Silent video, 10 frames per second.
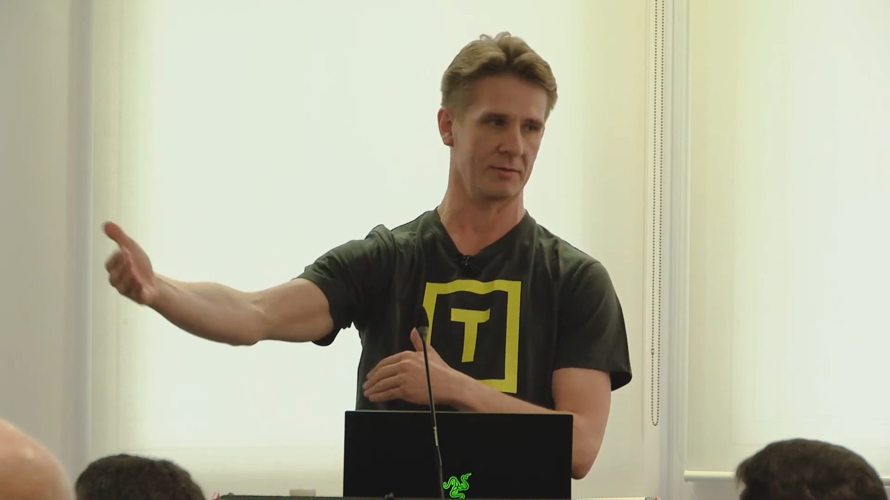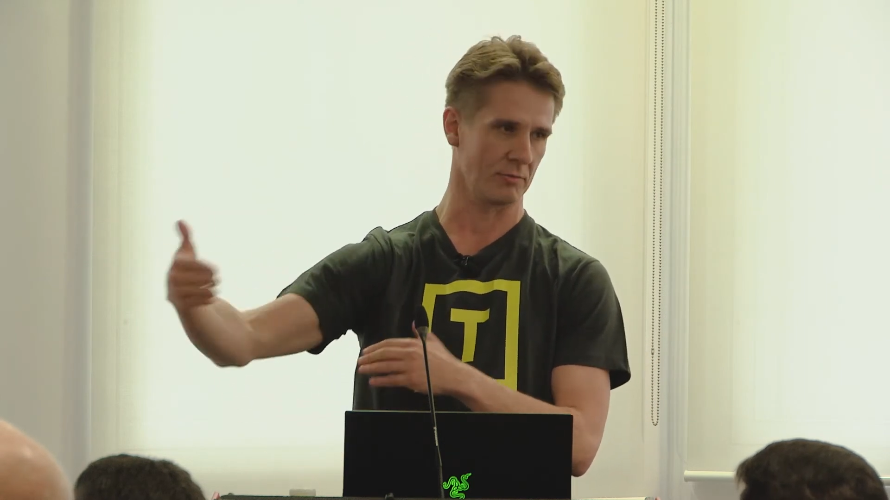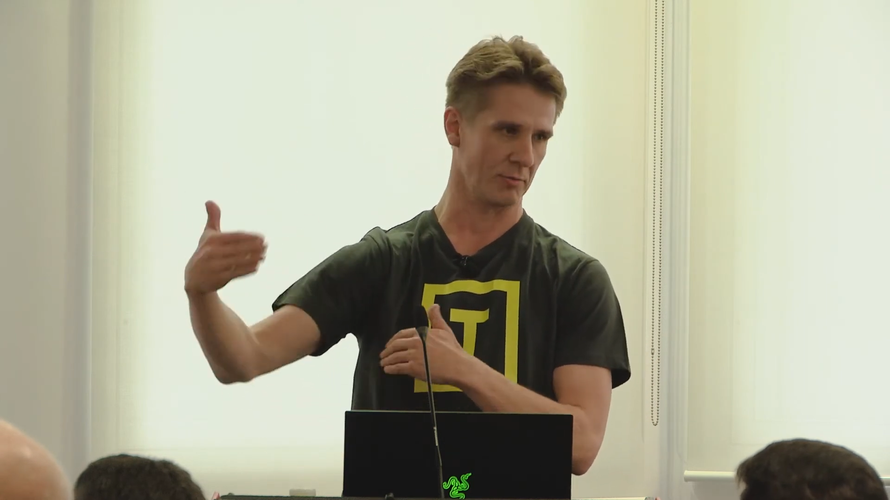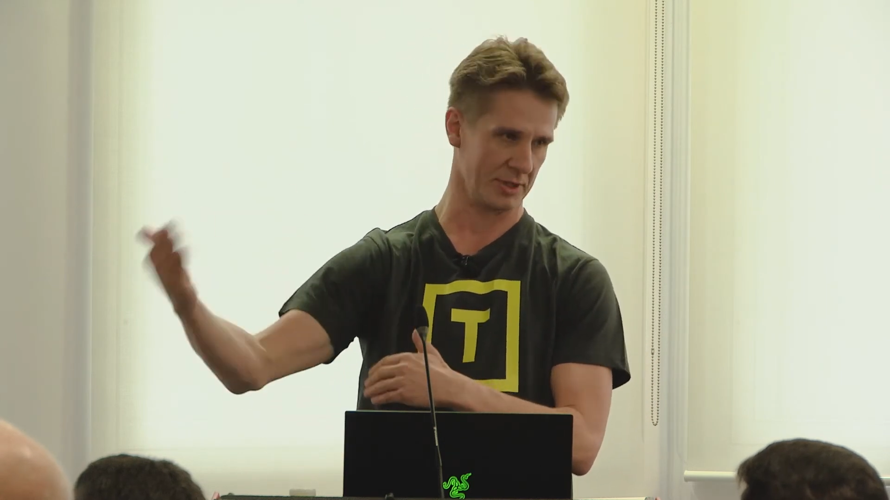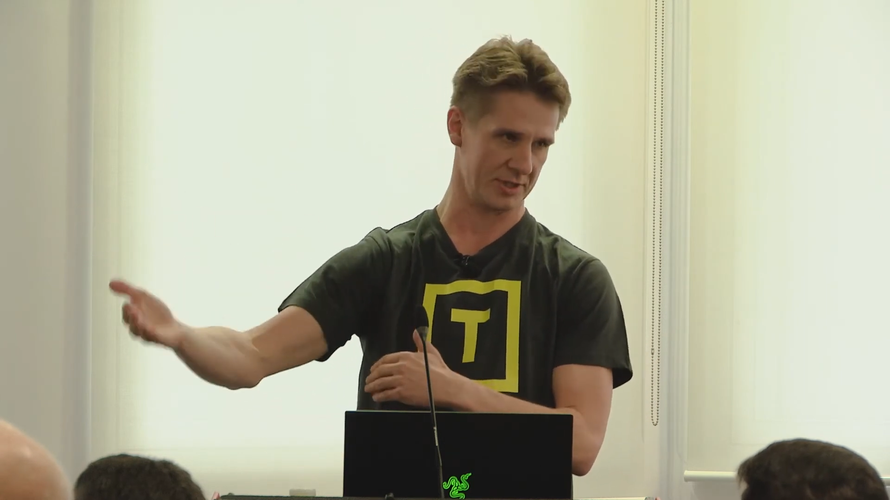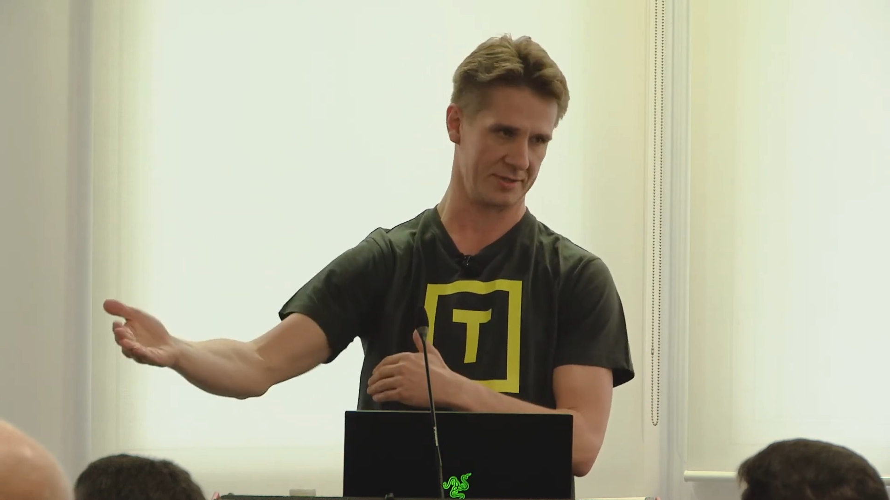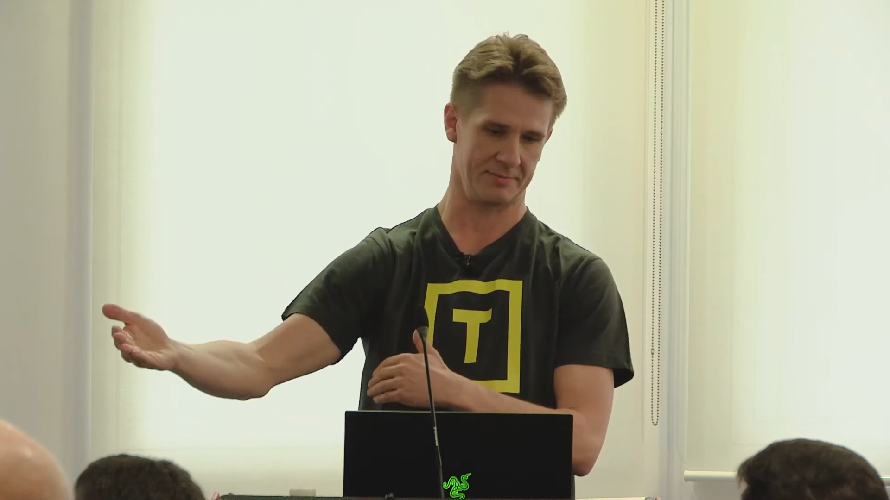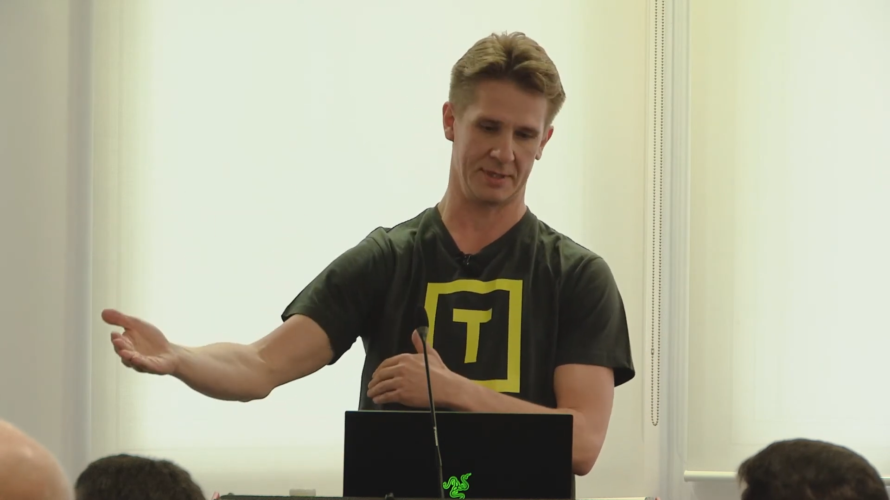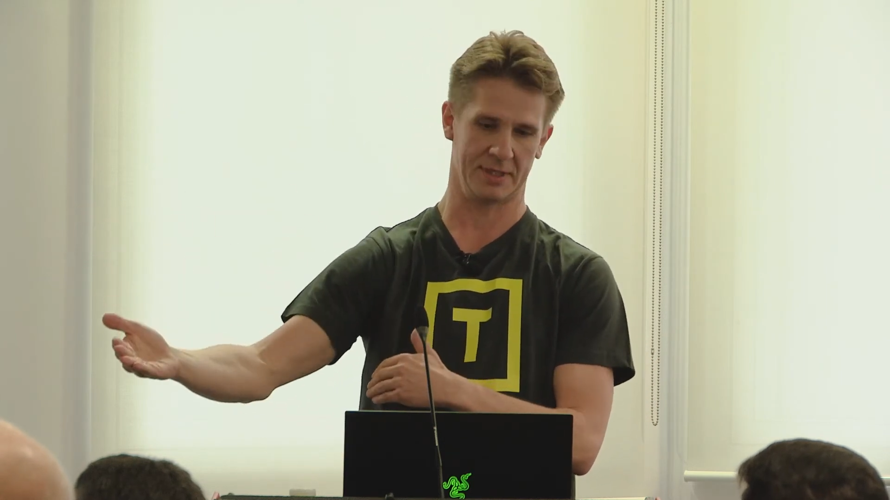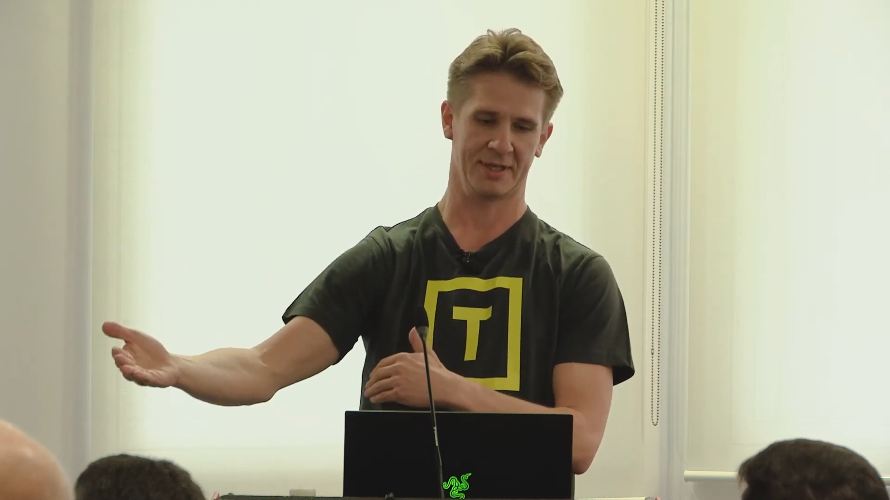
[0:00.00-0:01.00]
who was
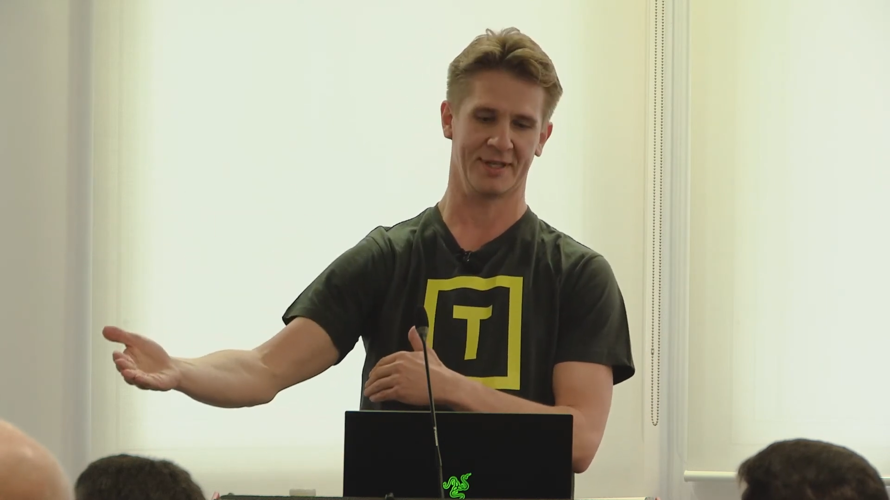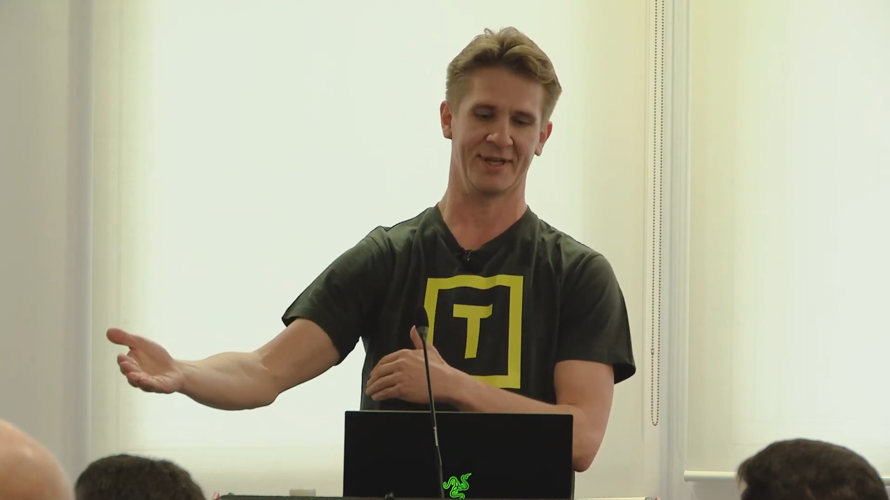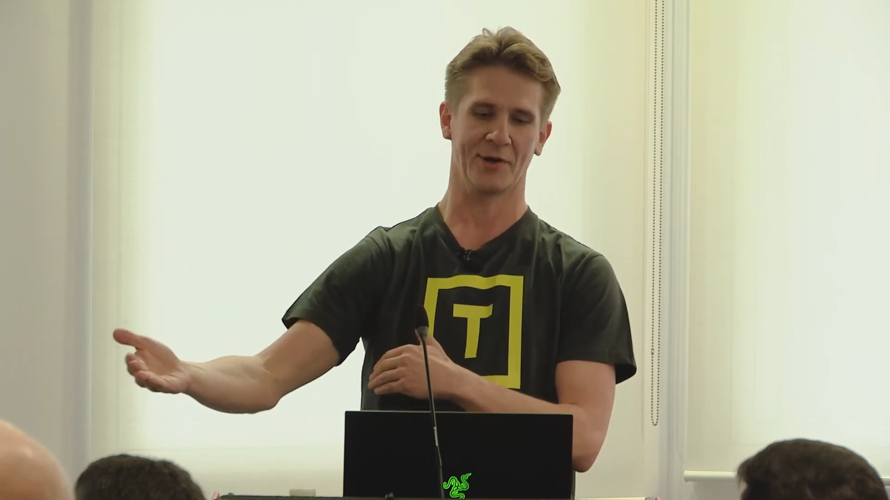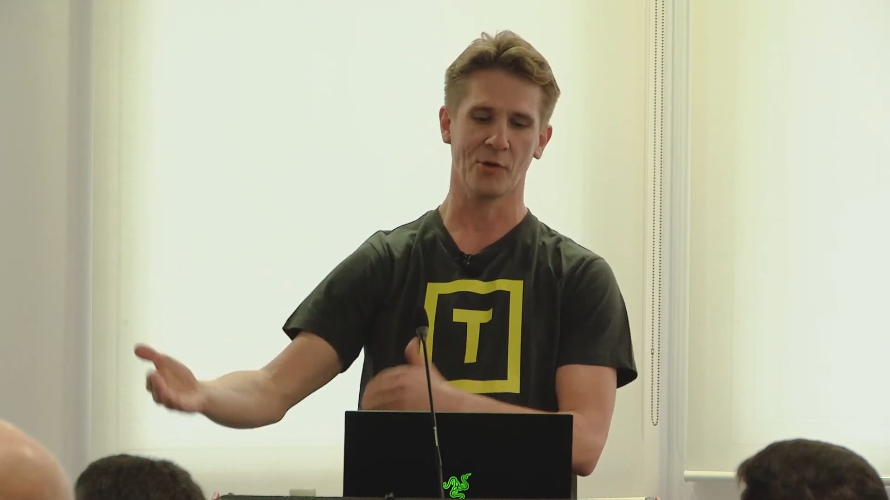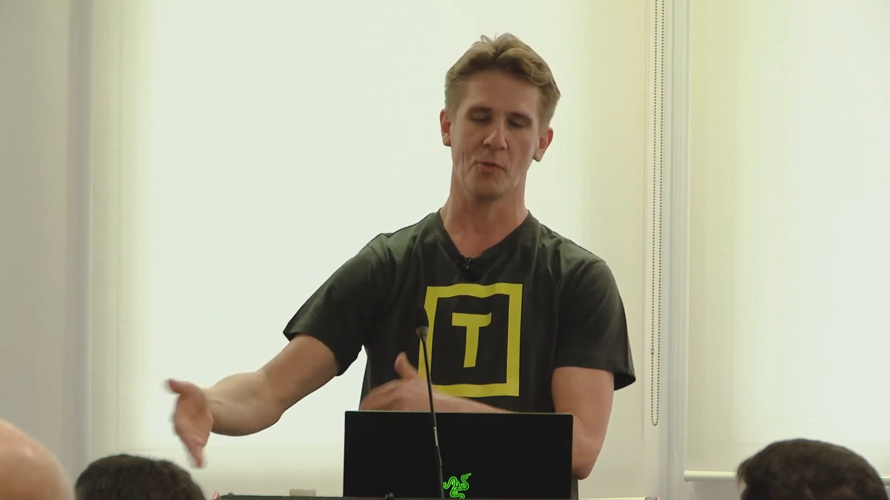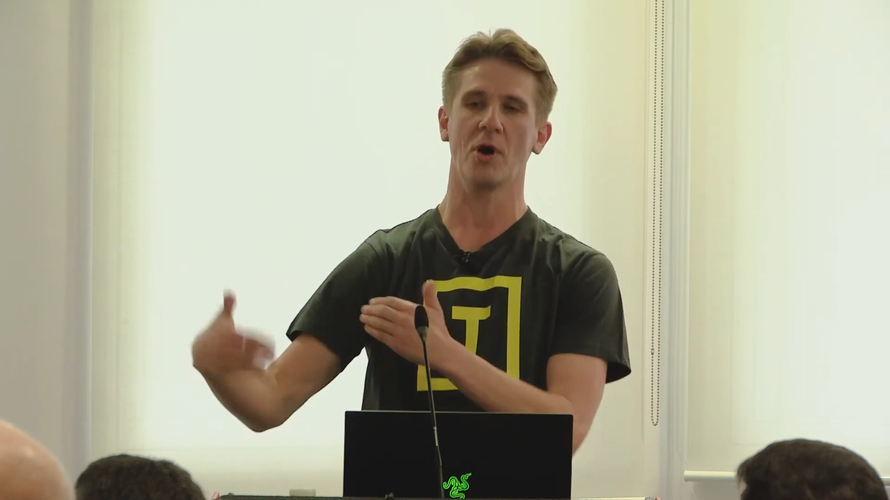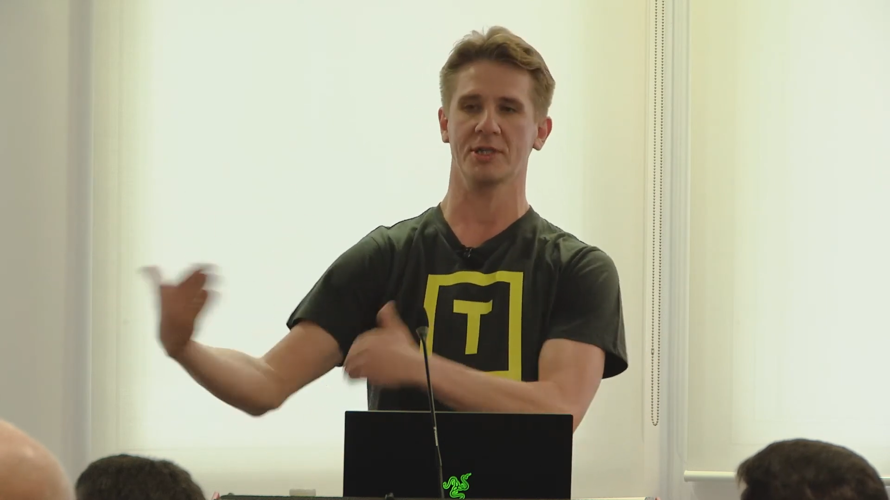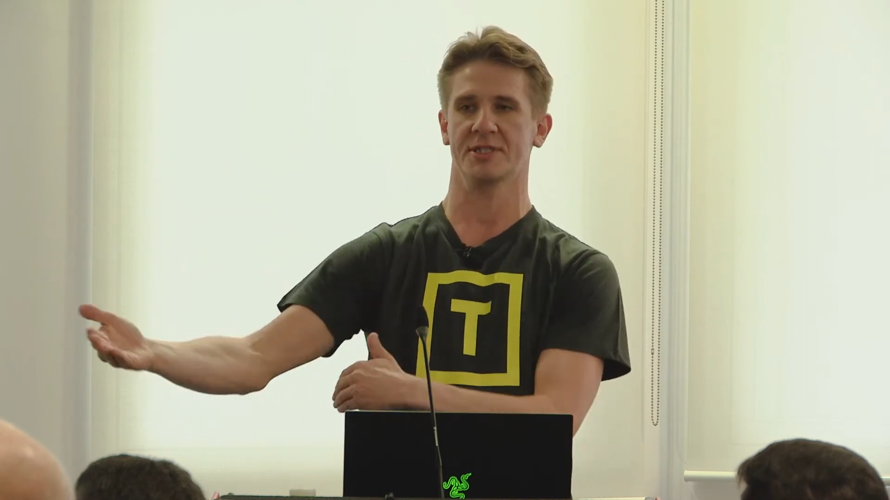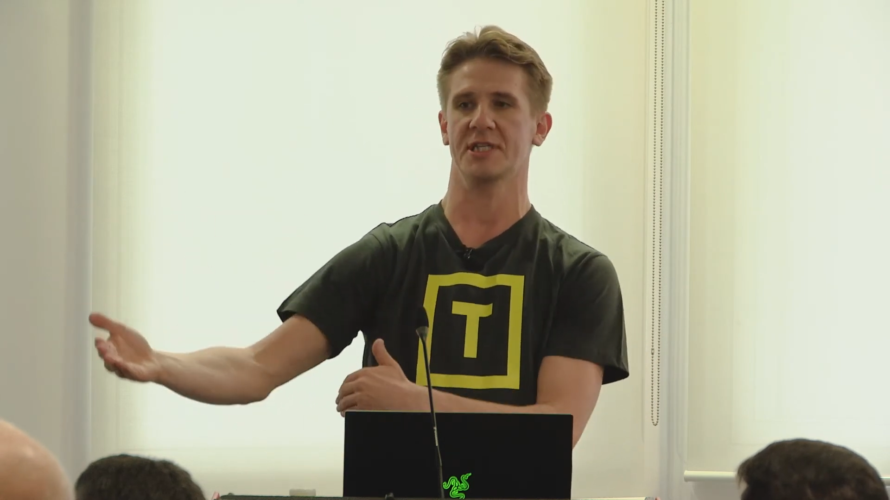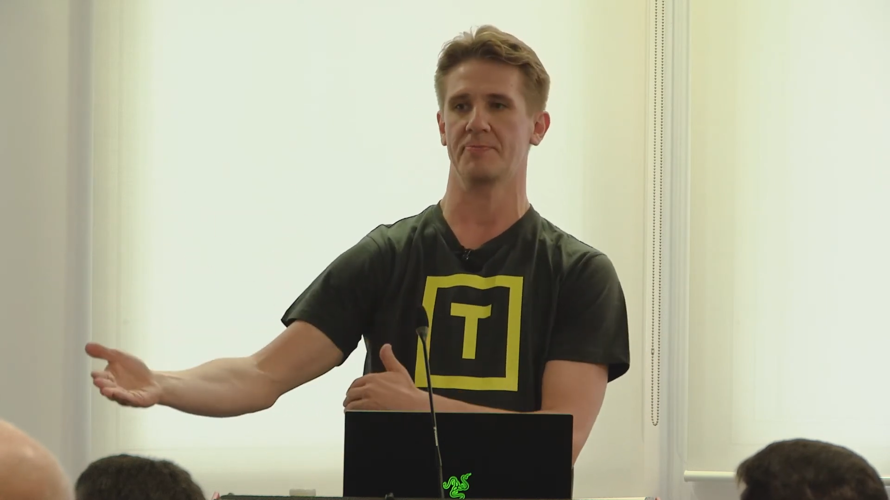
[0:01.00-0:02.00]
who
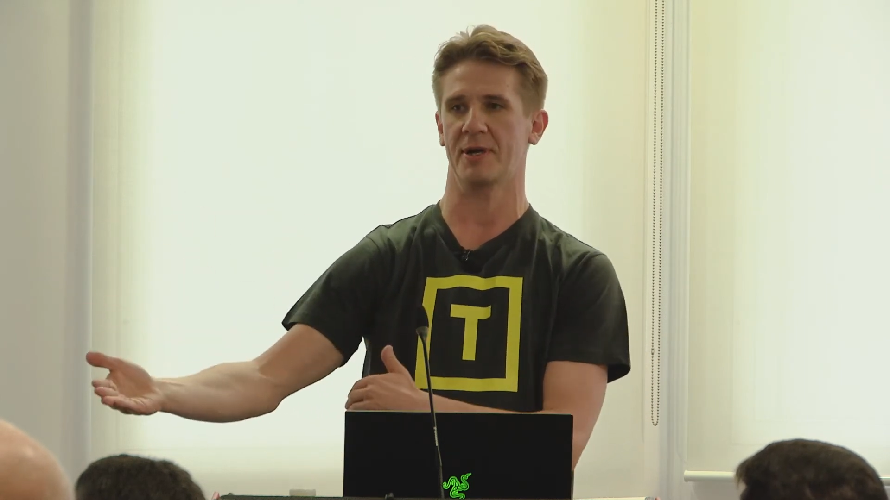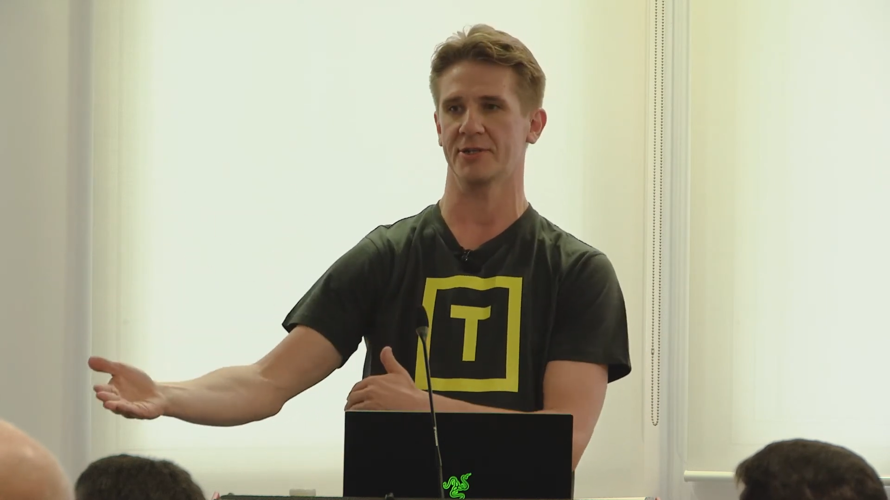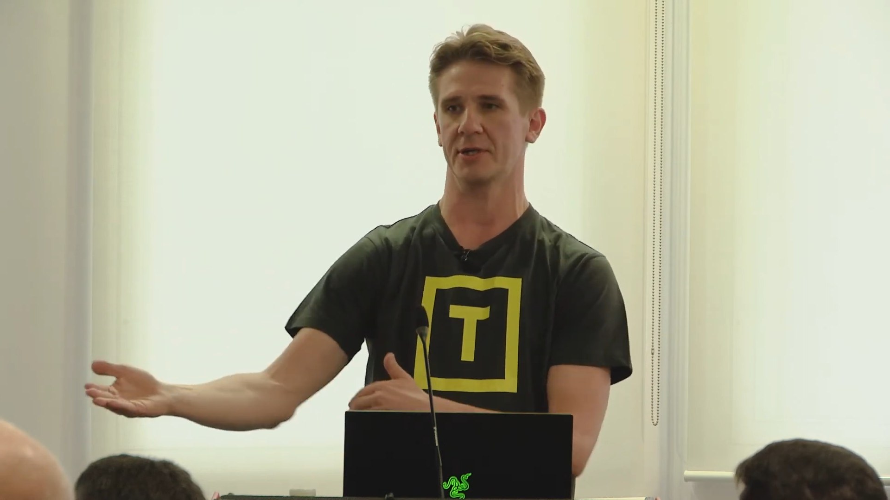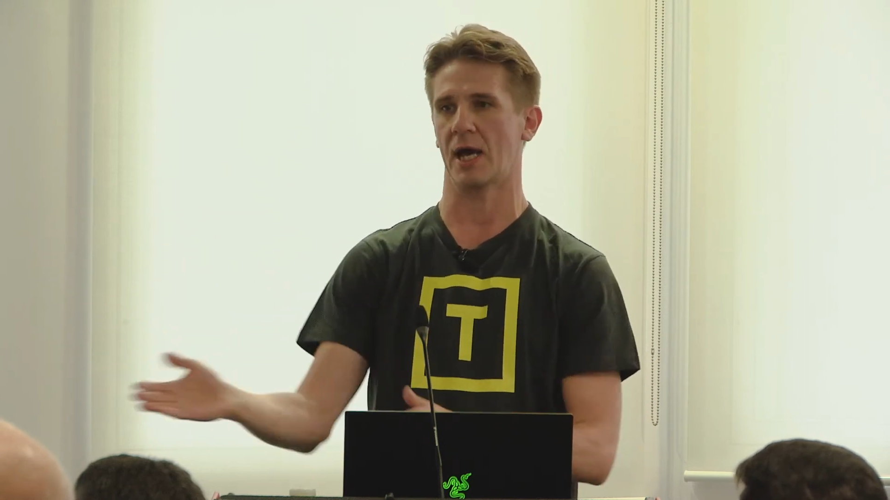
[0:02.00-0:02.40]
was this person,